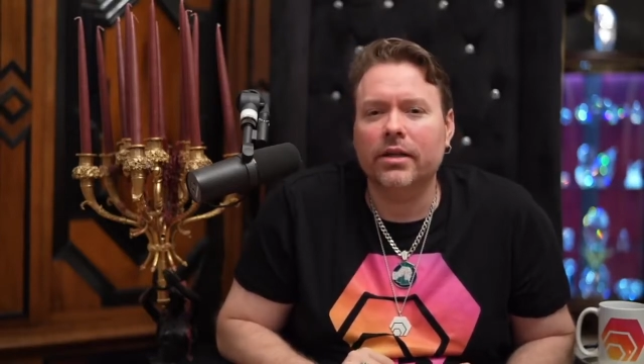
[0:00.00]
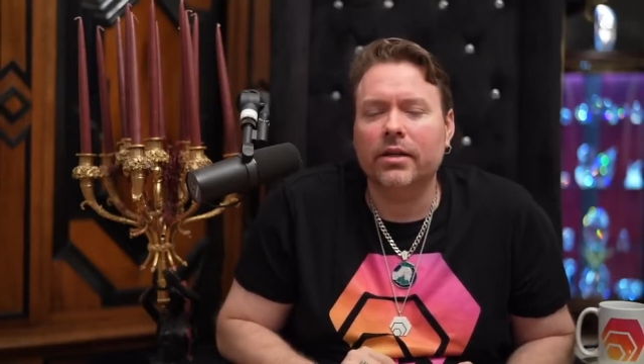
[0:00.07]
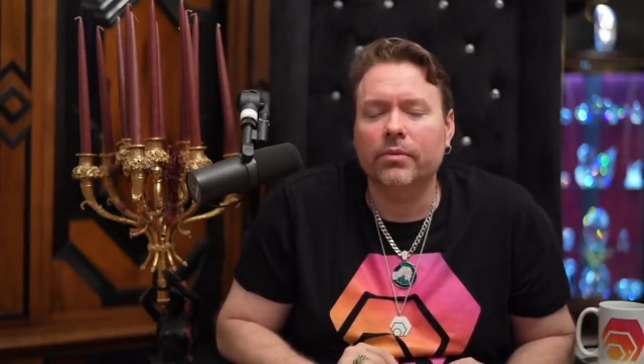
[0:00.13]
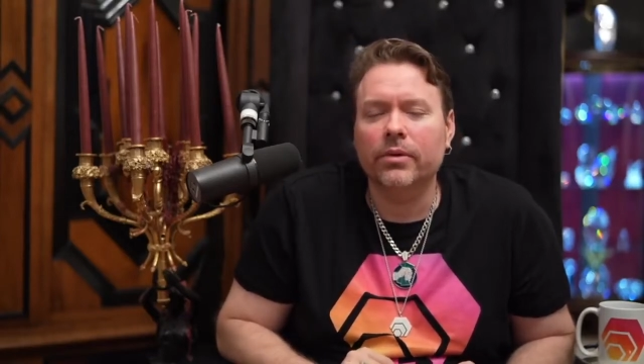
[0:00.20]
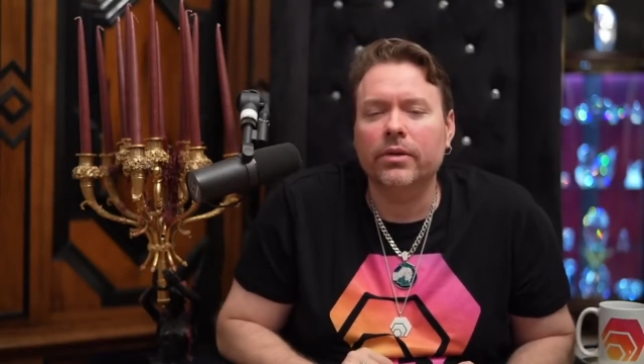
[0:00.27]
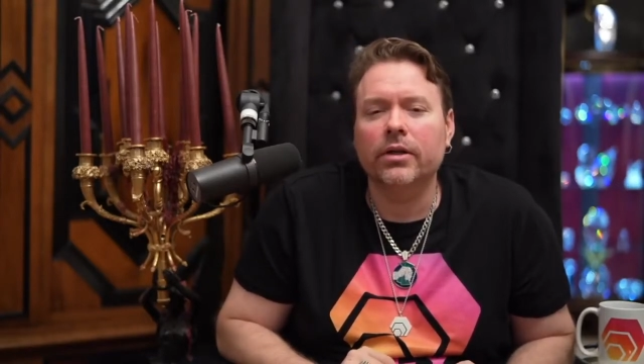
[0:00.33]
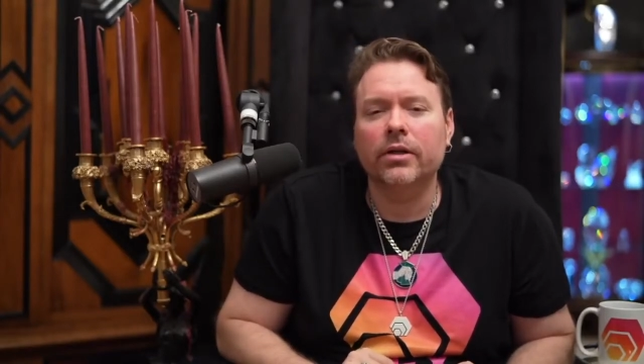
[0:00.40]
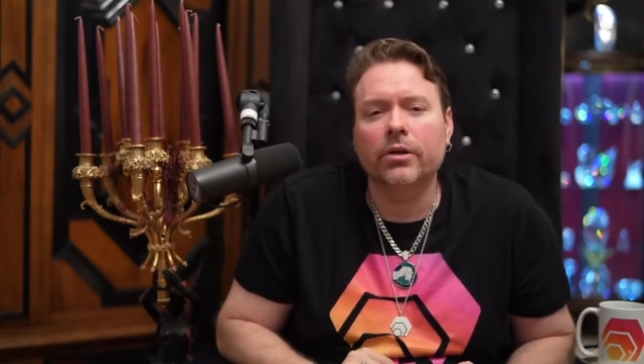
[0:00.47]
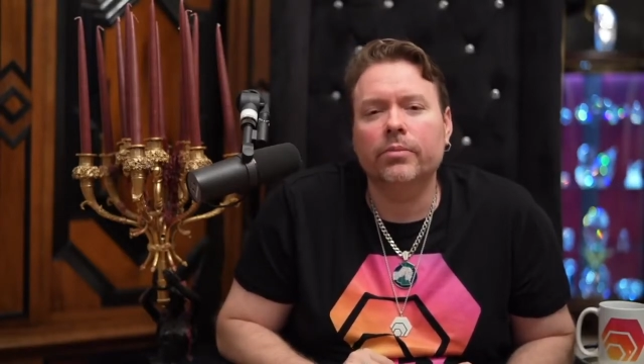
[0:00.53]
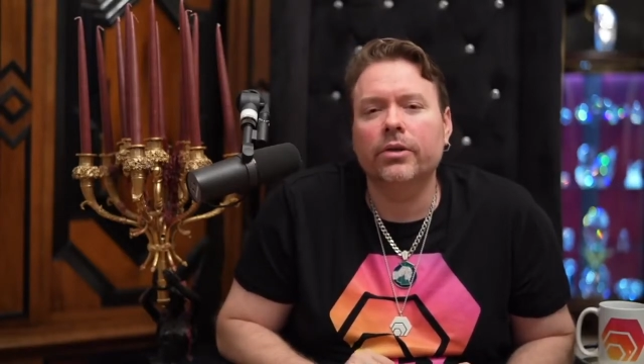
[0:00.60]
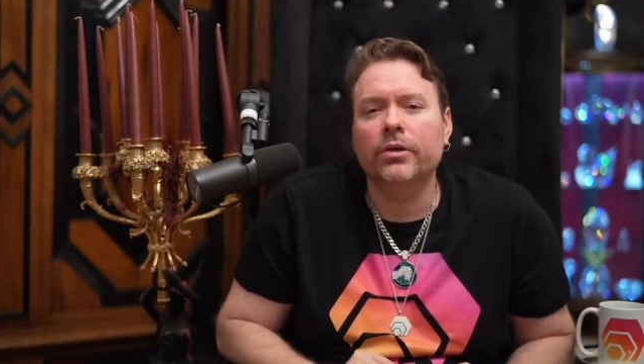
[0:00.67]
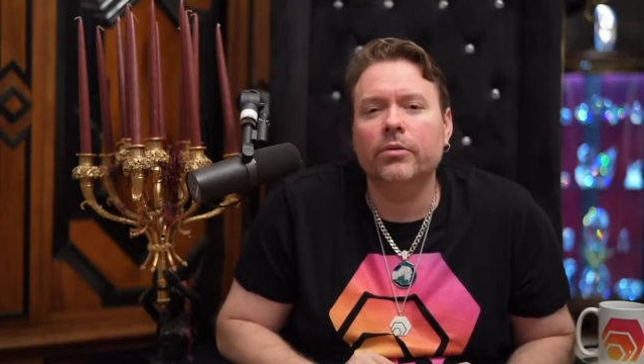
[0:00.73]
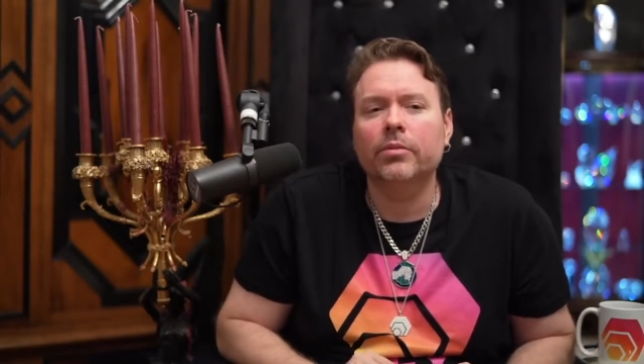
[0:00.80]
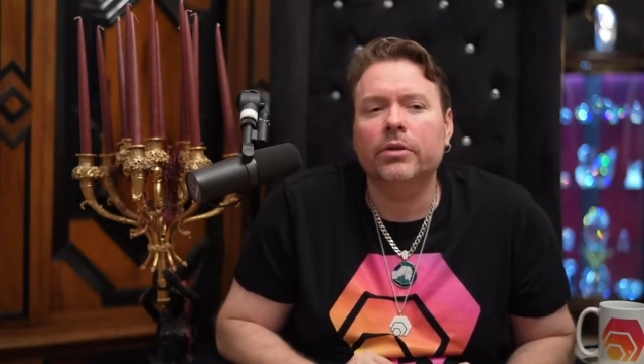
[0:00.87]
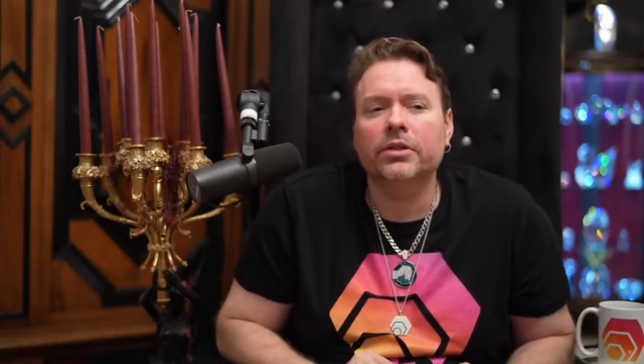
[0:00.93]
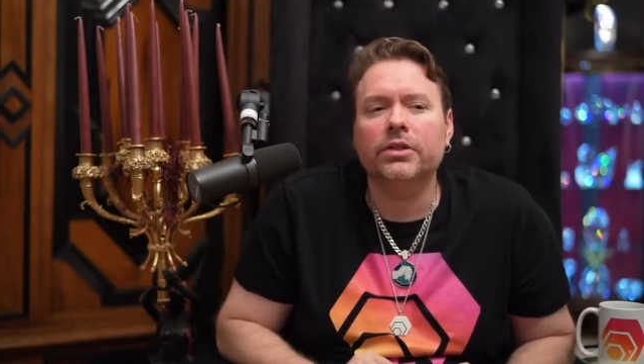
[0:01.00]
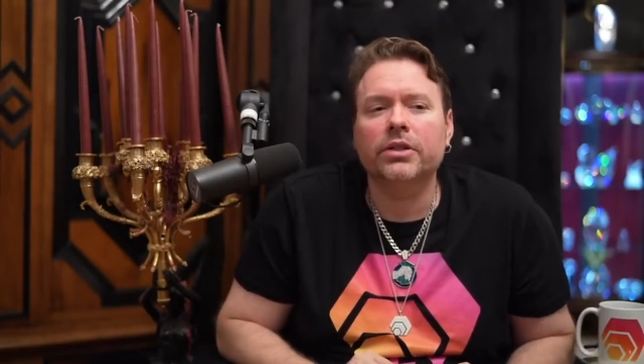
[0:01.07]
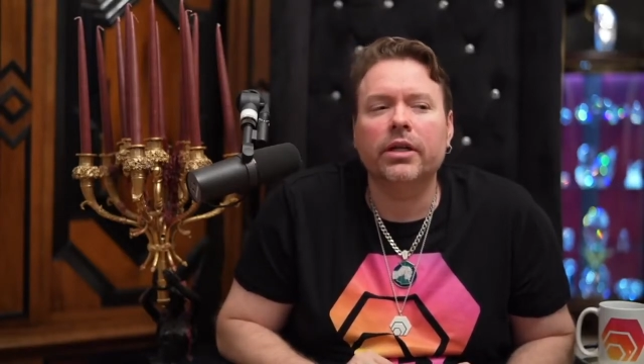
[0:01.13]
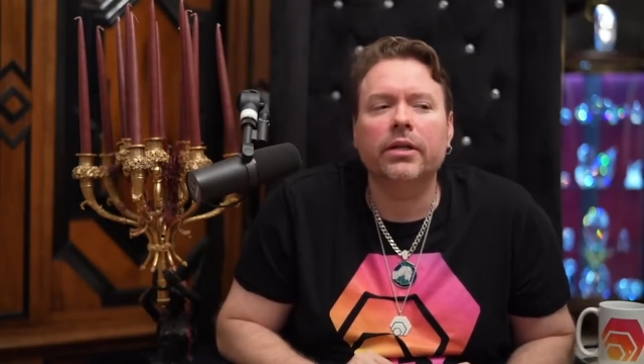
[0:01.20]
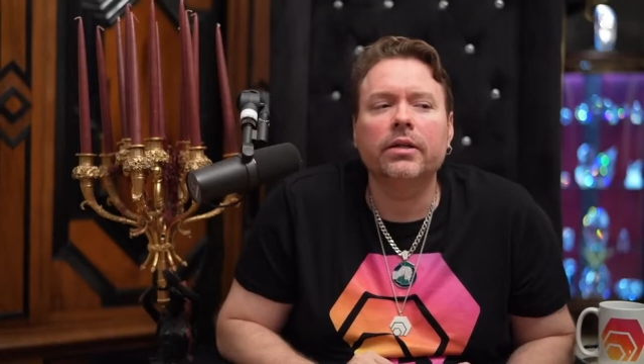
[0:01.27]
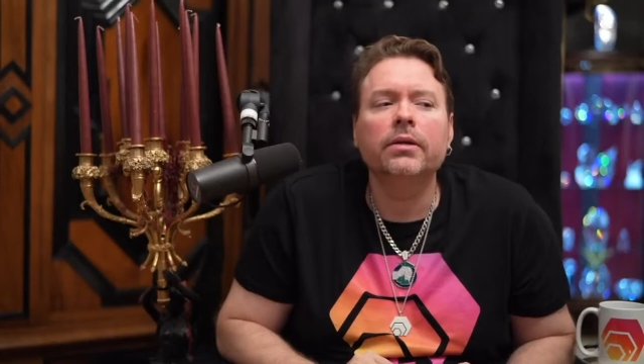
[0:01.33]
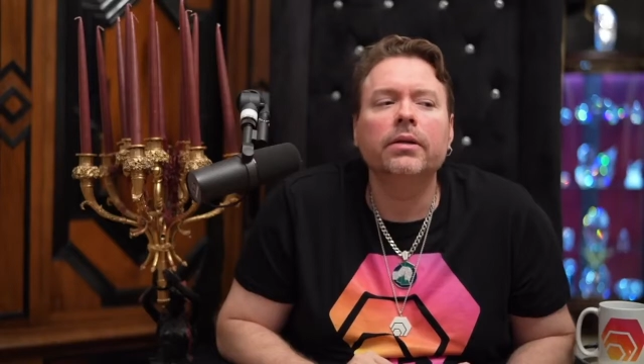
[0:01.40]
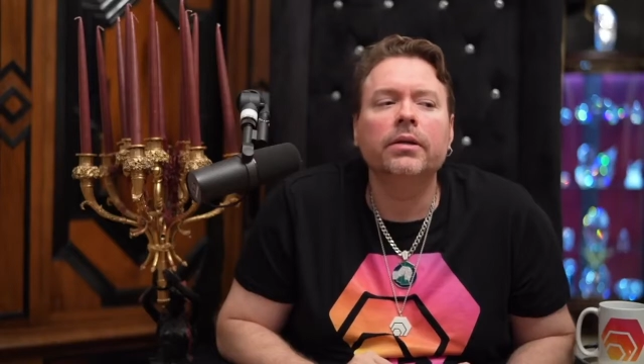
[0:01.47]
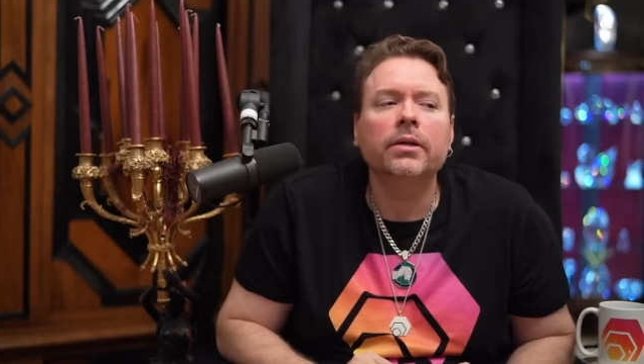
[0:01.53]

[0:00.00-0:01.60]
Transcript: I really hope that you appreciate it.